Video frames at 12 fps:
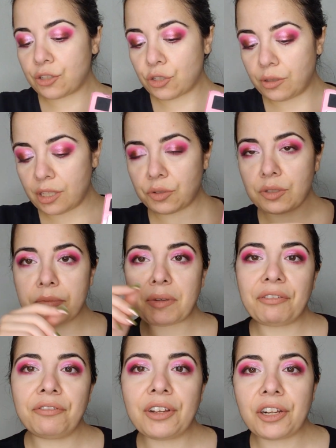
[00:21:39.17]
So this was my
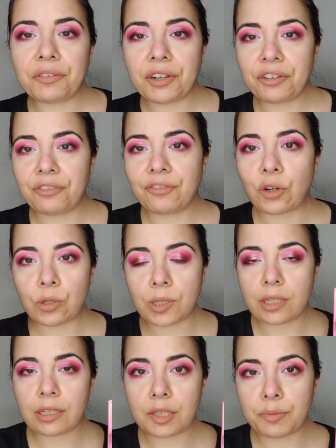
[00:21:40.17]
very, very first
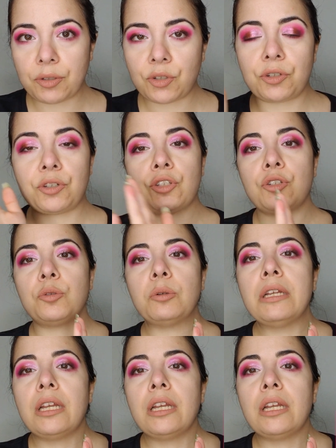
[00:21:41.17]
exposure to